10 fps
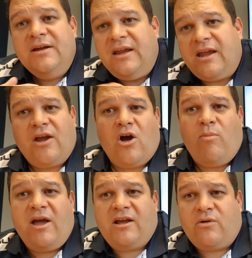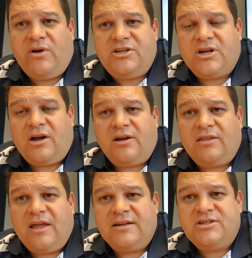He can go back and
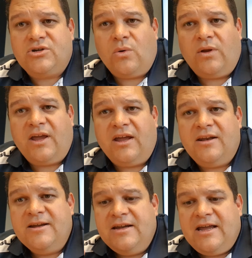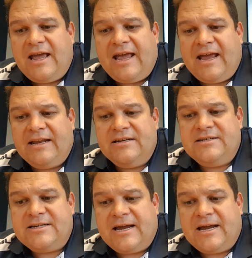retarget that school again and